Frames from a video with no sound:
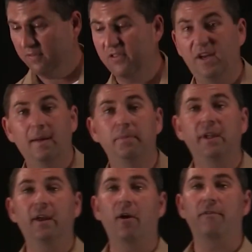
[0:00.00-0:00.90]
of
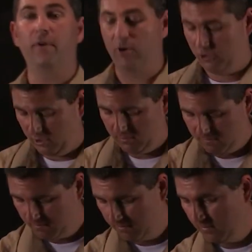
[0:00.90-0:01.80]
sampling our function,
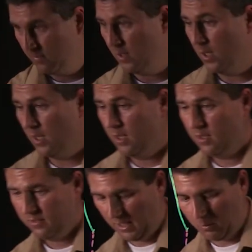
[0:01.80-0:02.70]

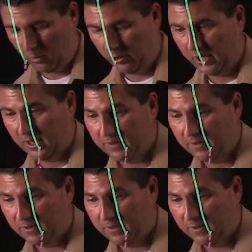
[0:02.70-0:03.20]
say we're looking